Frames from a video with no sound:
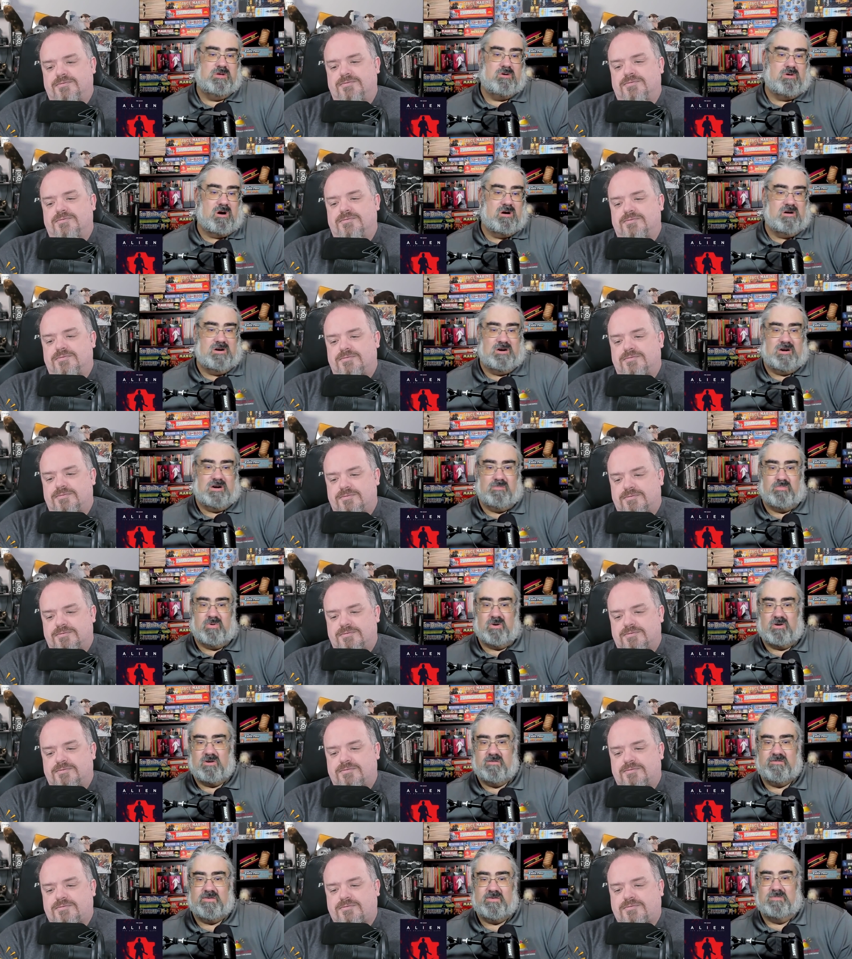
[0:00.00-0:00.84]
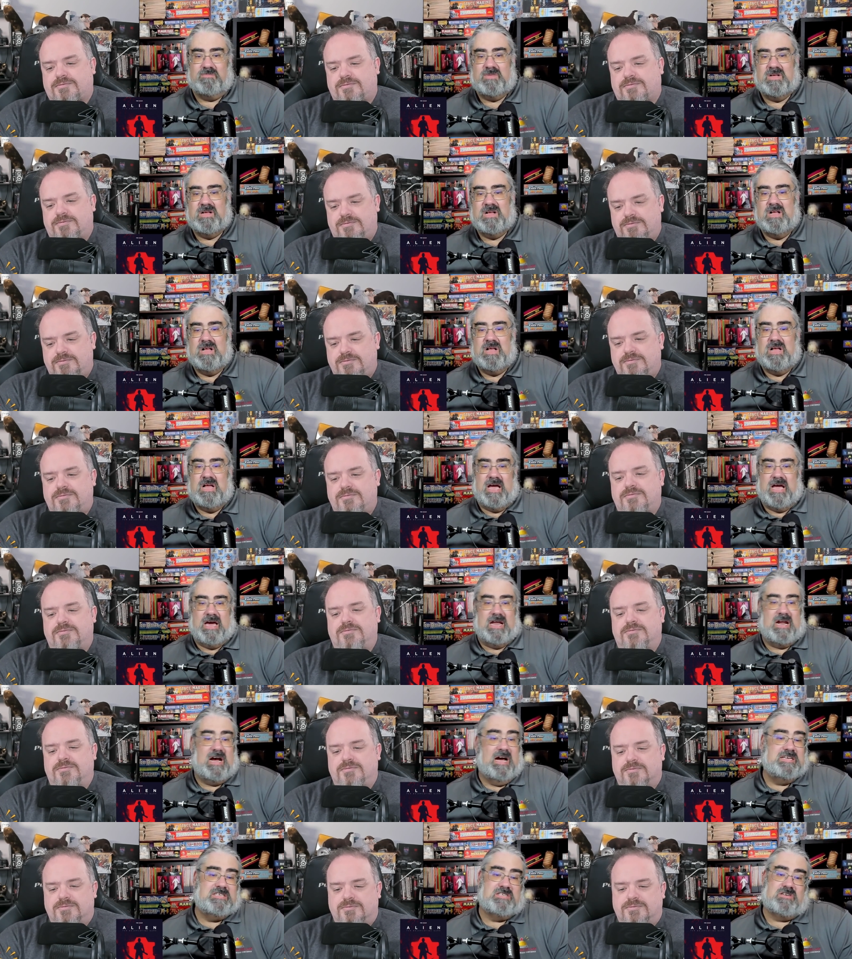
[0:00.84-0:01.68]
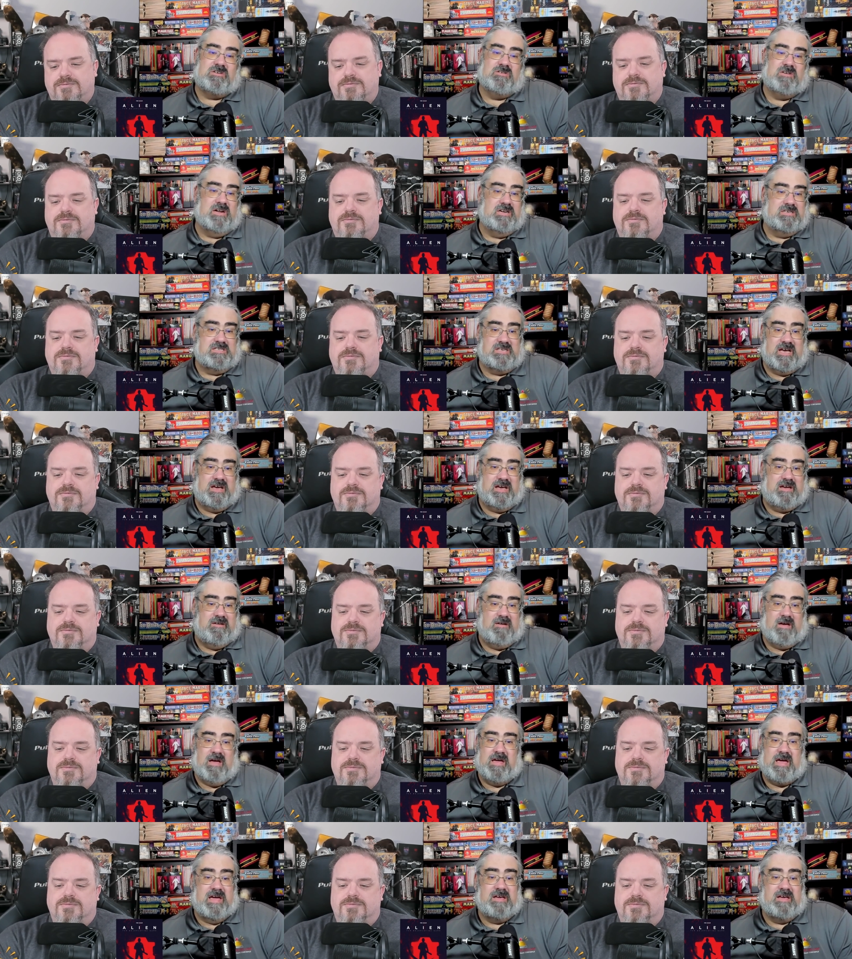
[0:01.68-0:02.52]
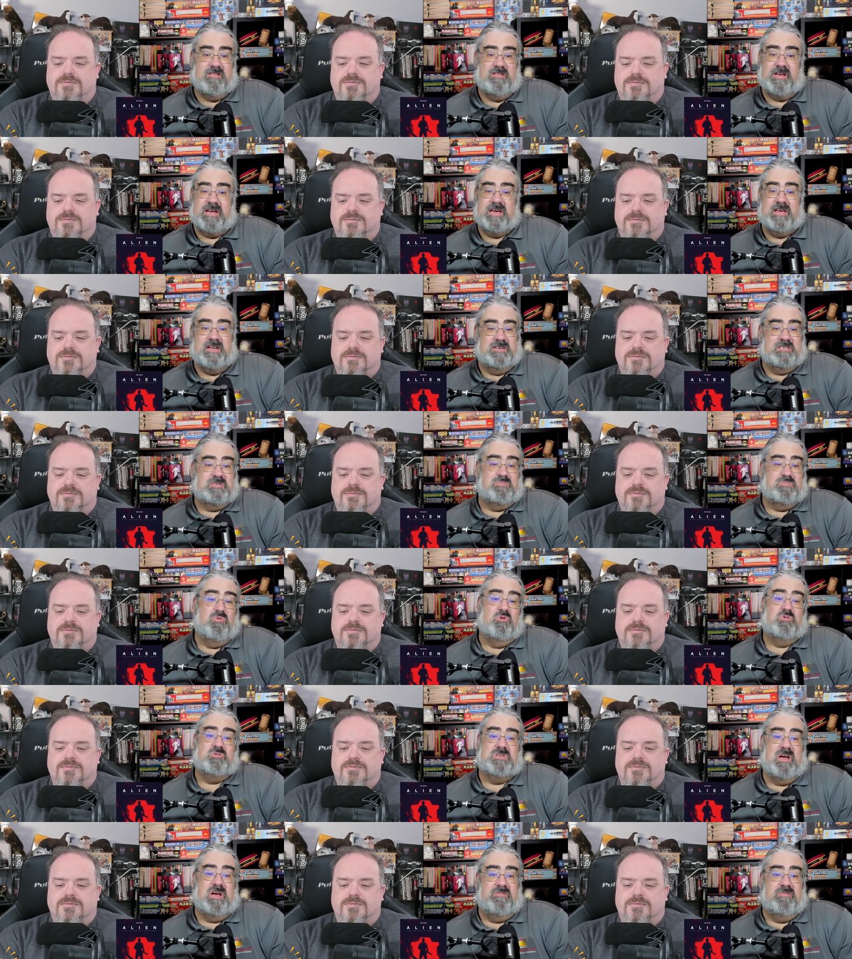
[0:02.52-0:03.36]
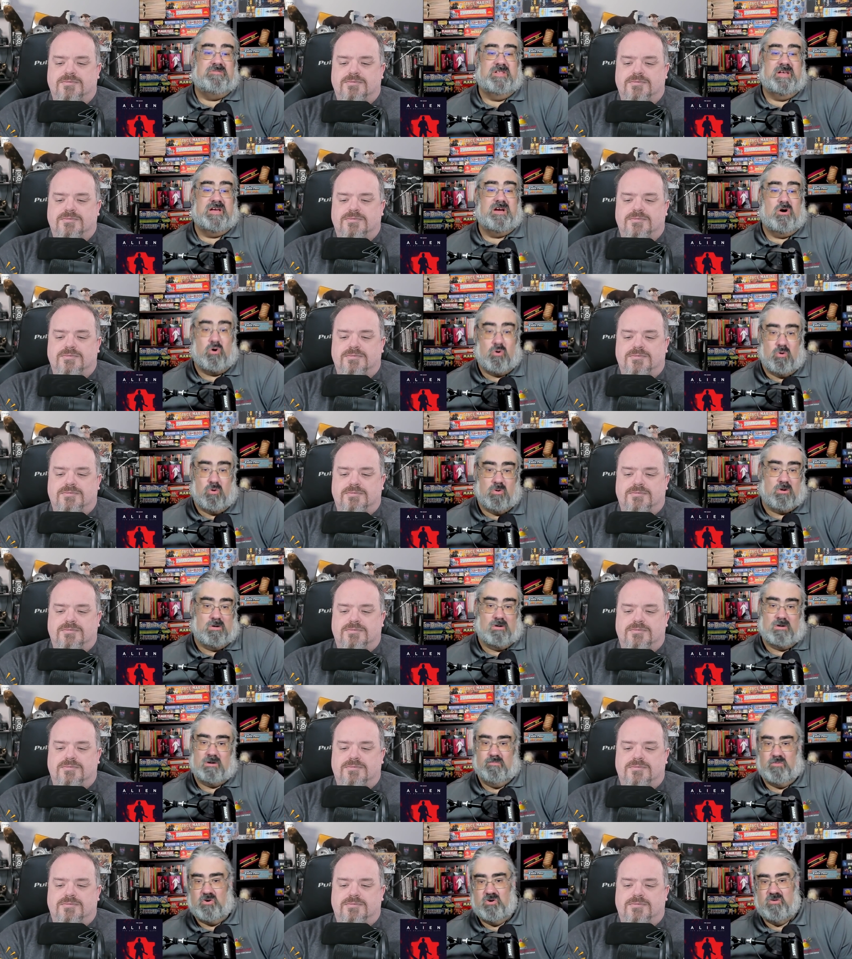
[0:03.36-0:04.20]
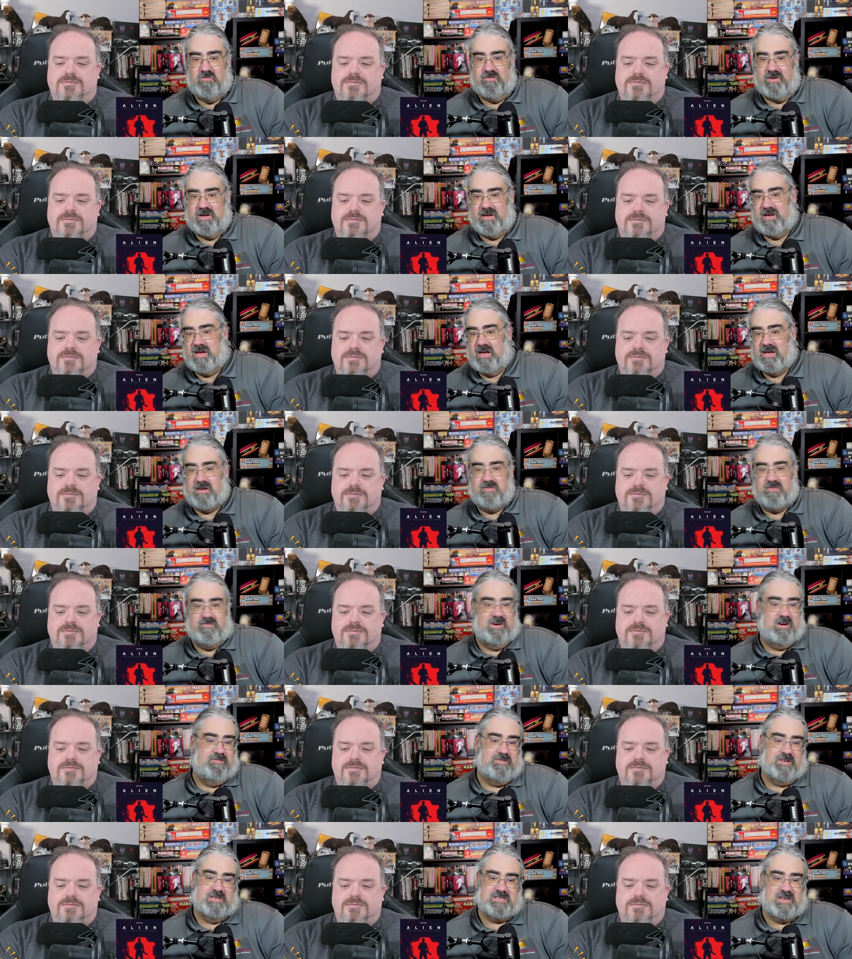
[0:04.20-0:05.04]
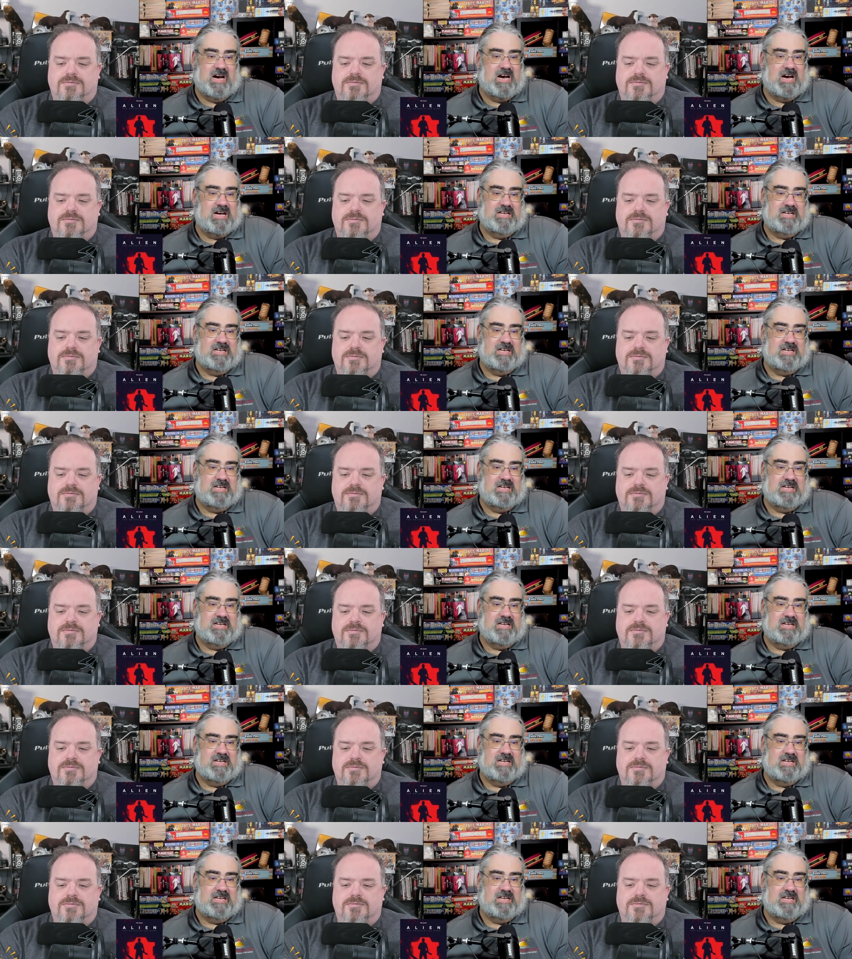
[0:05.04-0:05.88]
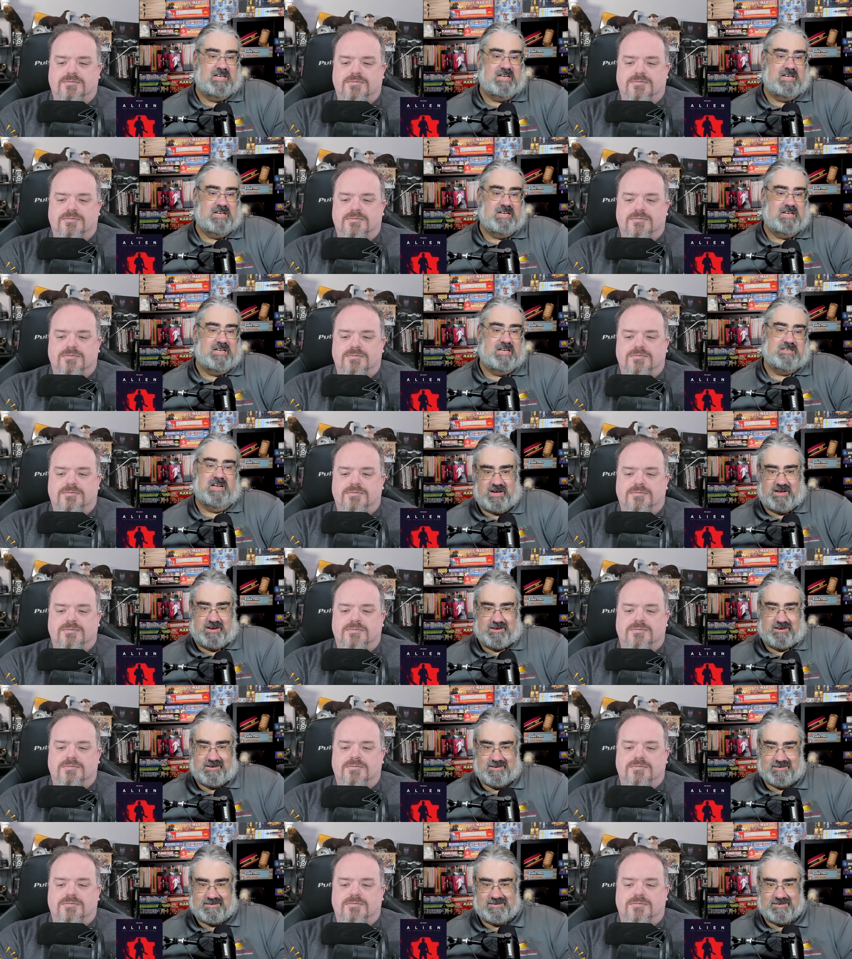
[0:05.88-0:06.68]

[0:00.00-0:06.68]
Speaker 1: and there are a number of them. And I still got to say, uh, Alien is most definitely a horror movie, even if it's not set anywhere near Halloween.